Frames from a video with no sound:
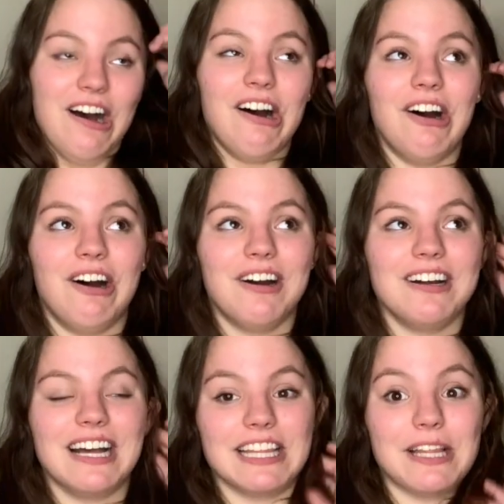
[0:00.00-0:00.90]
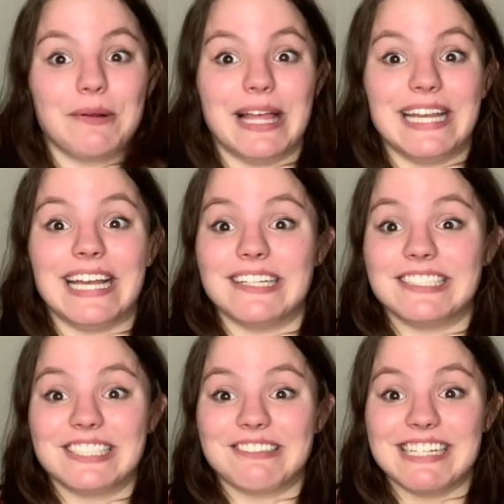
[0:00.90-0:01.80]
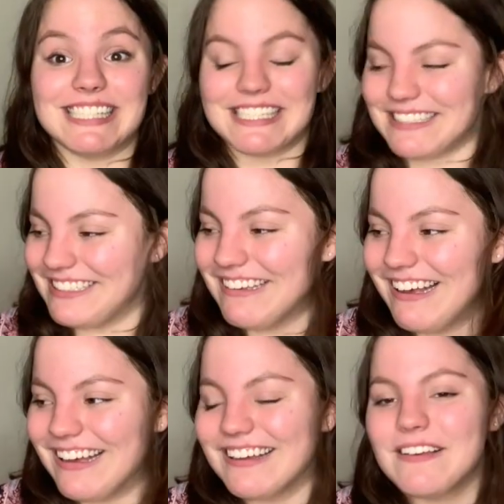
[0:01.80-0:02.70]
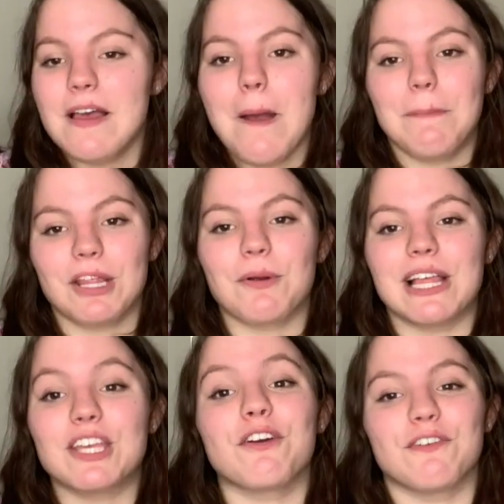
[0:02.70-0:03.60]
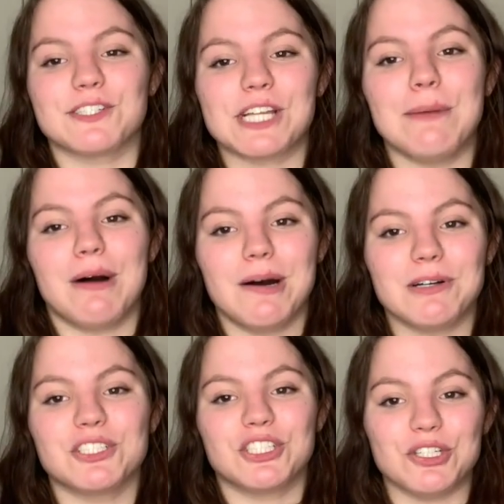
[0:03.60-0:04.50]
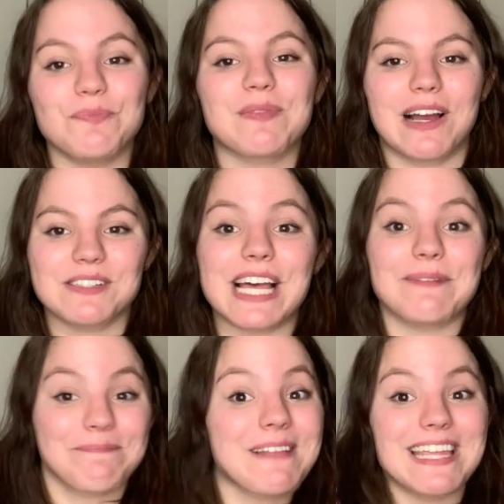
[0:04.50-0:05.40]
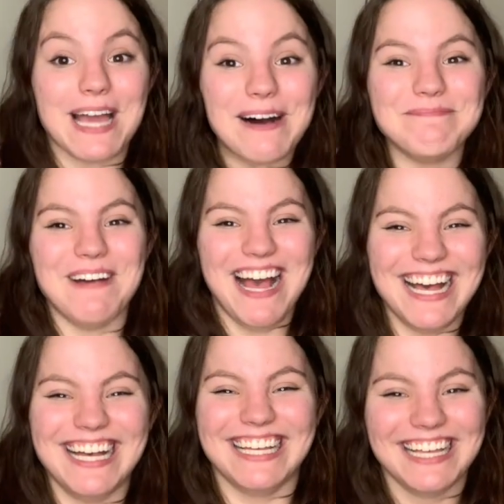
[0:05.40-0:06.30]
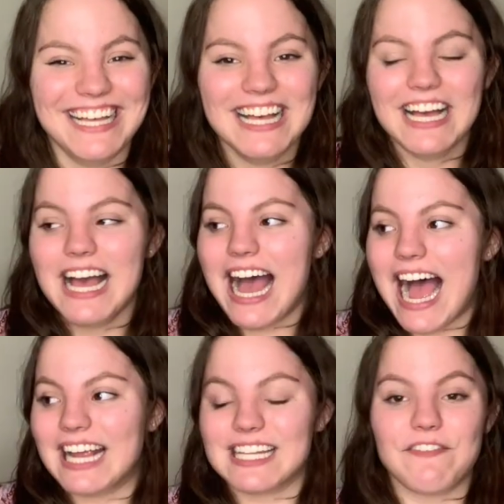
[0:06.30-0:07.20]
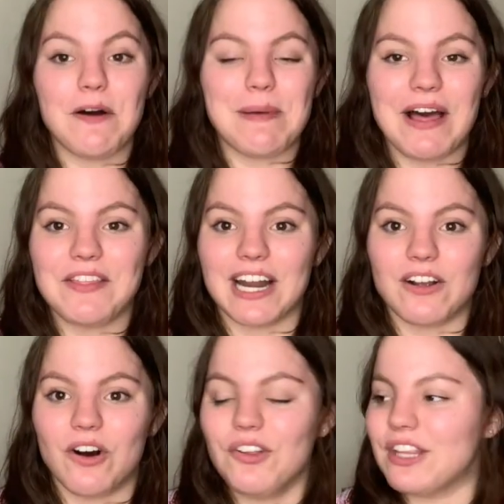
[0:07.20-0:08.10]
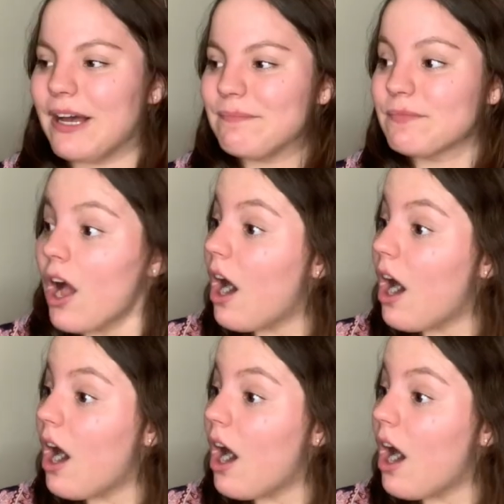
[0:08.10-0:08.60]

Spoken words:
I think they were like, yeah, she's crazy. But they were like, "You're first time mom, aren't you?" I was like, yeah, because I felt bad that I called them.